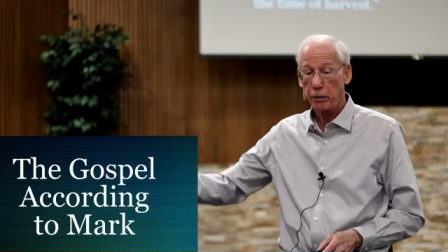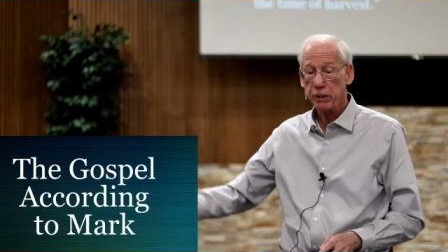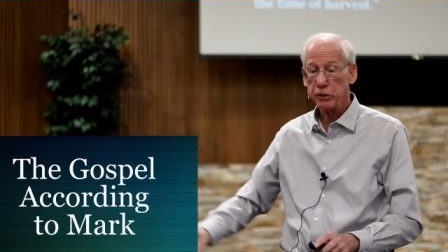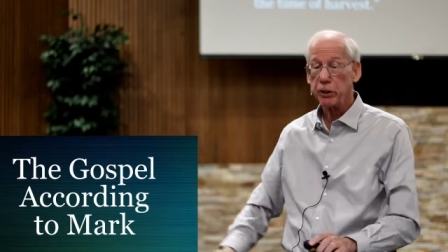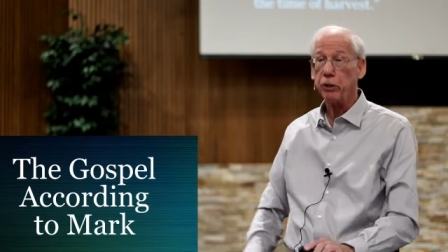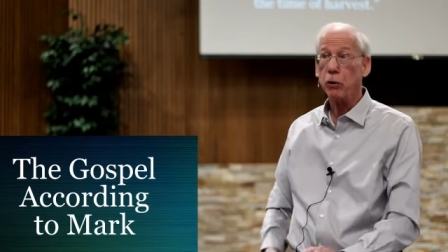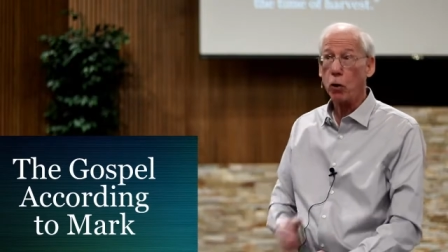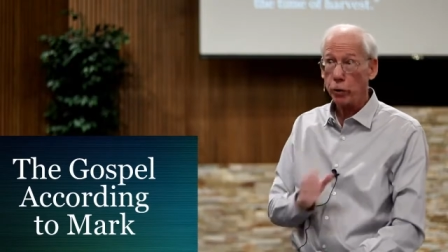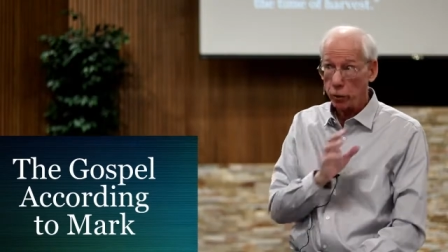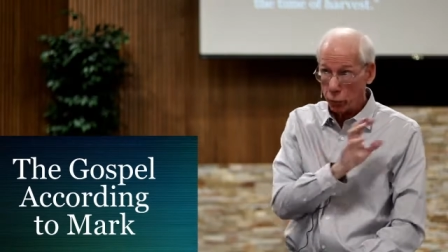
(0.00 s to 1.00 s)
There is an
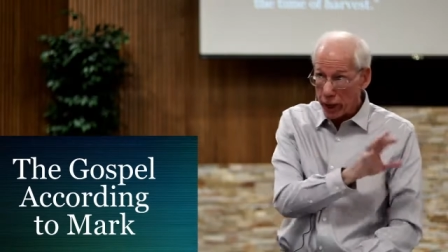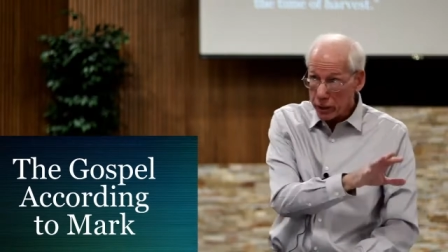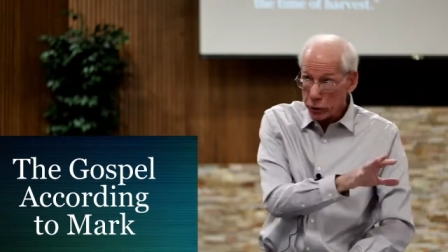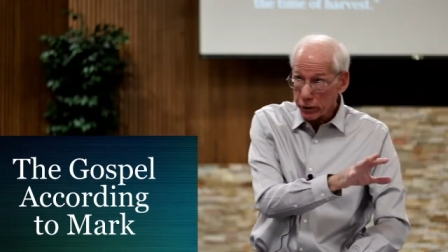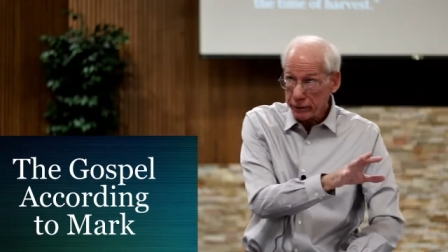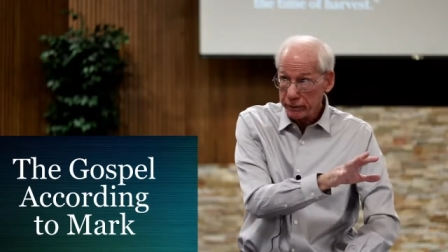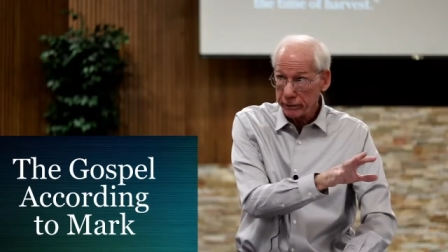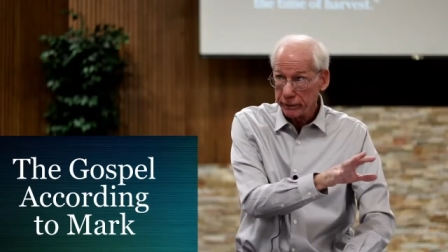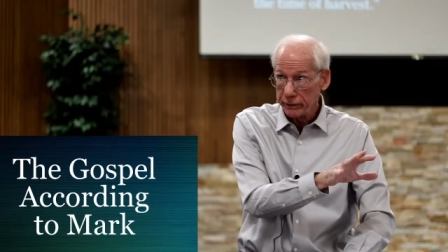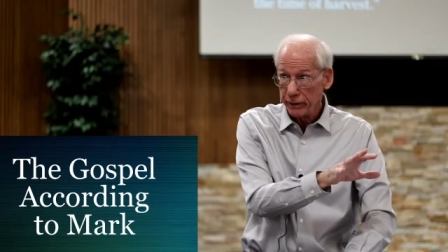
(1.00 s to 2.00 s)

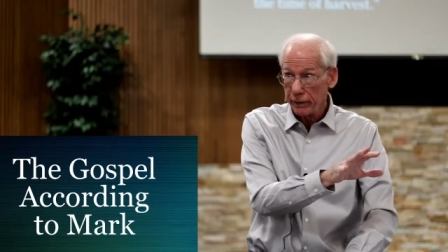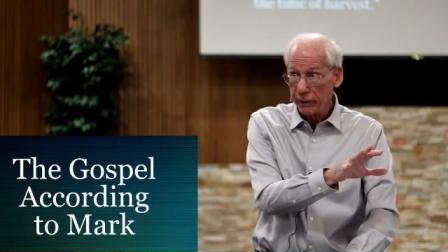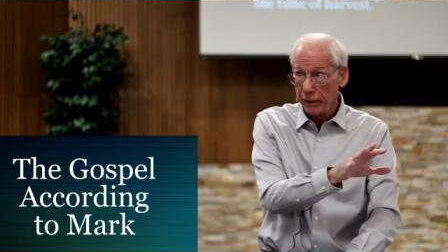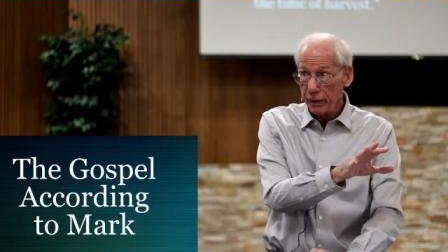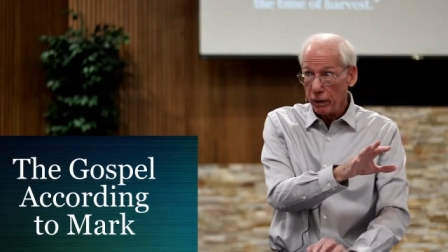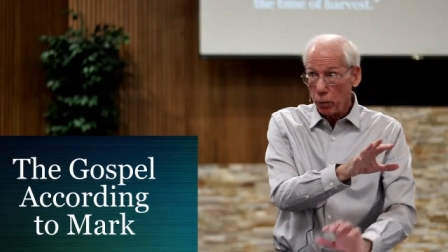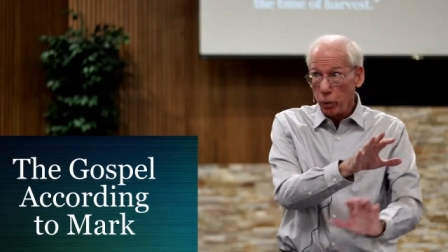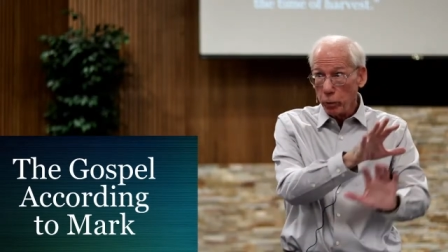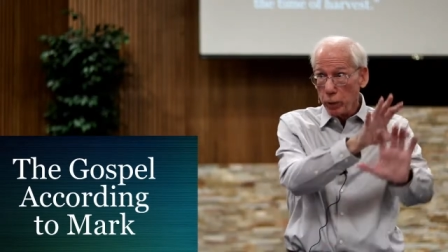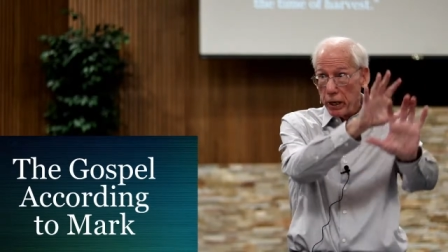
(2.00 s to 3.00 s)
inauguration
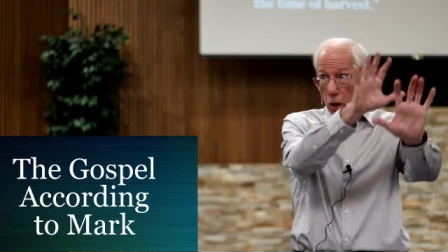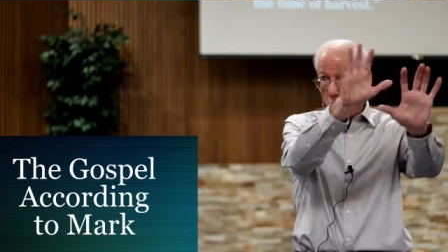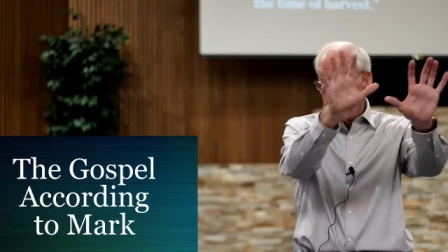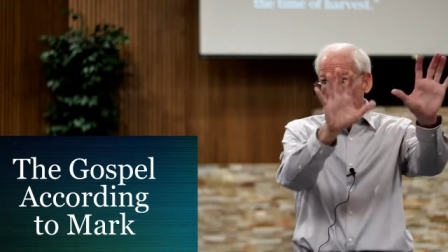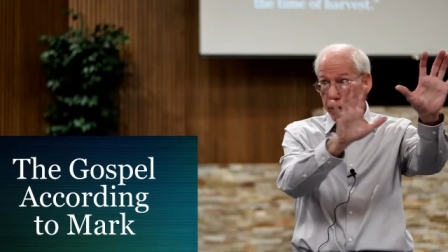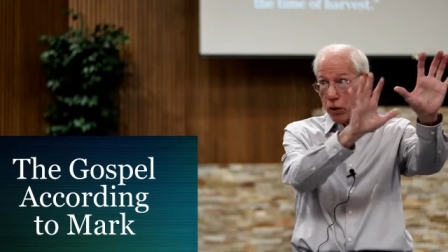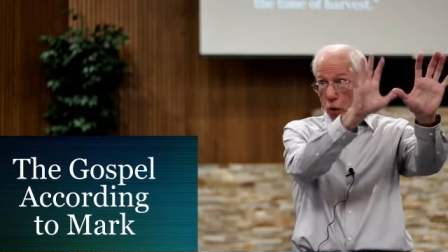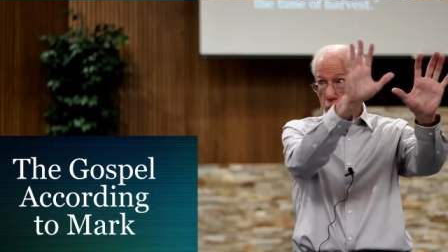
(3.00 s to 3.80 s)
when we are in the